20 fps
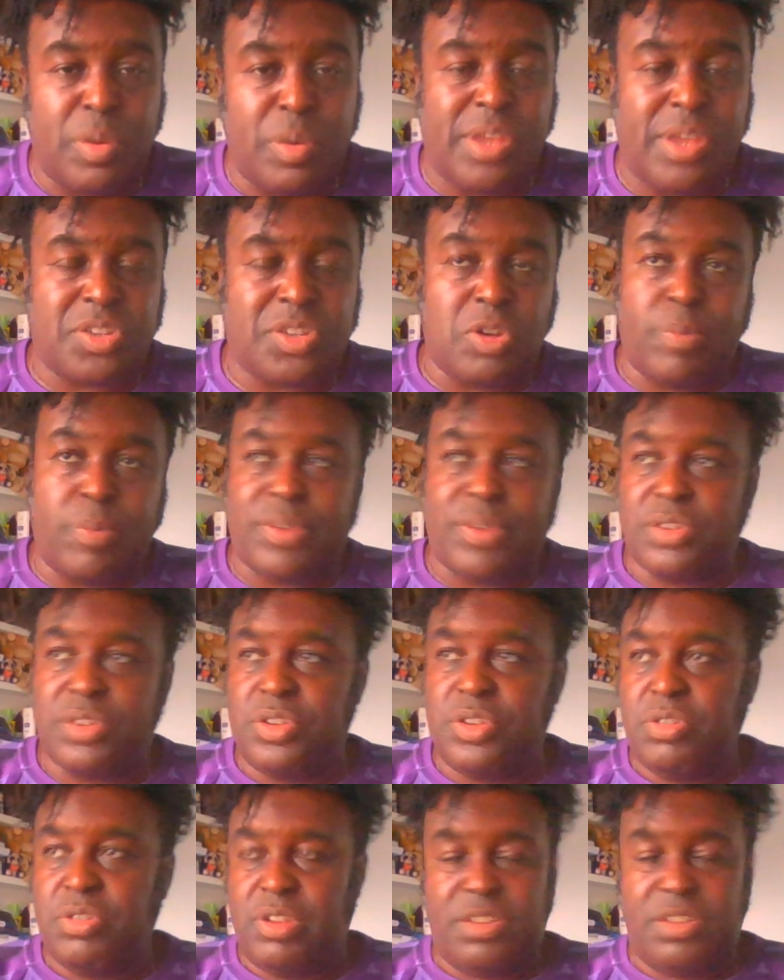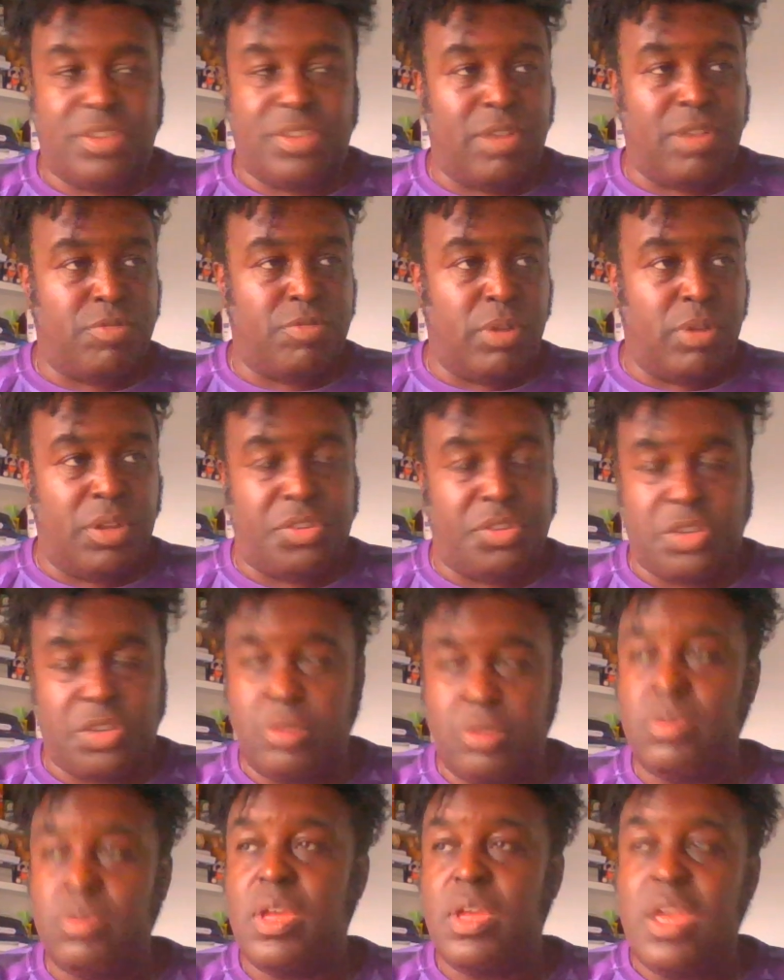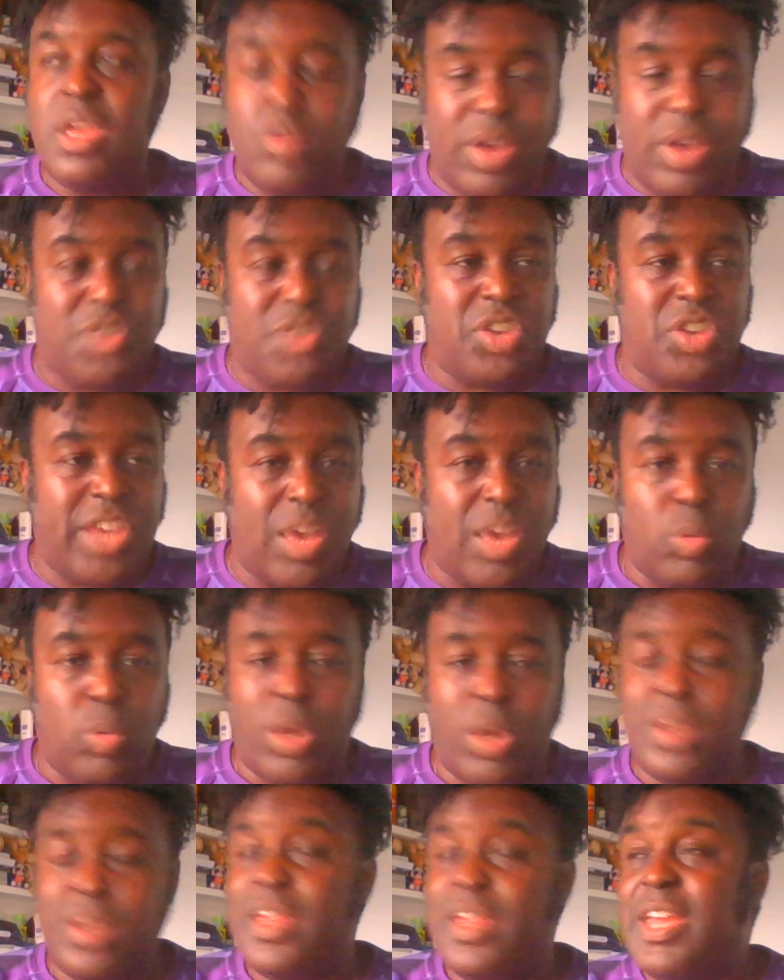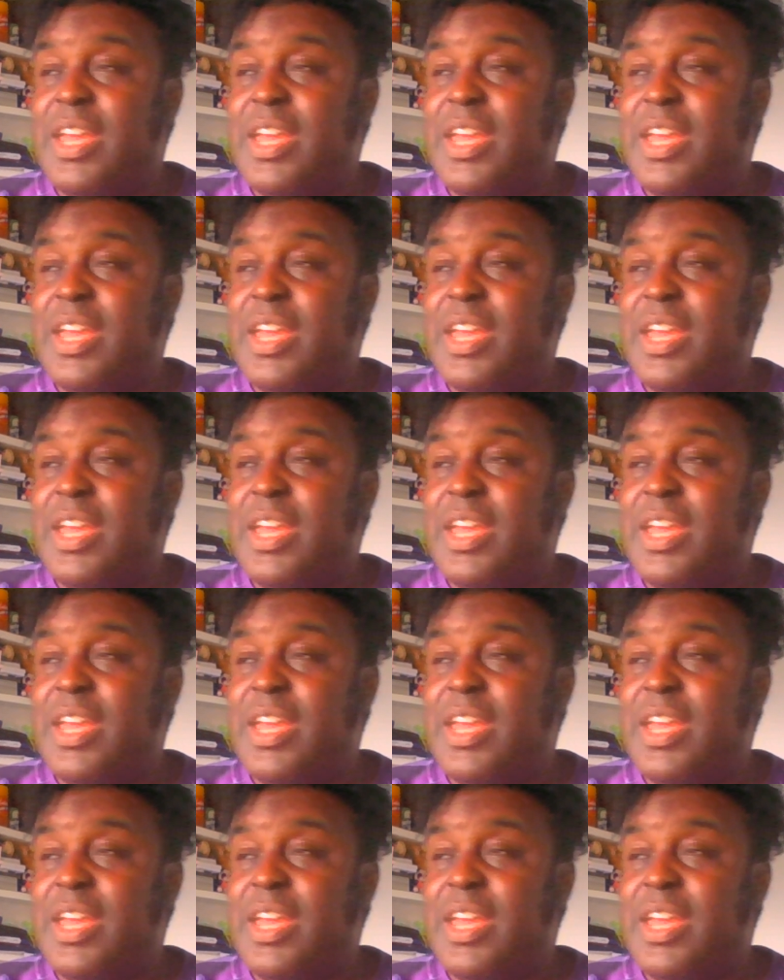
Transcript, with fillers: unless Scott Mann's going to do the entire role until we actually get one.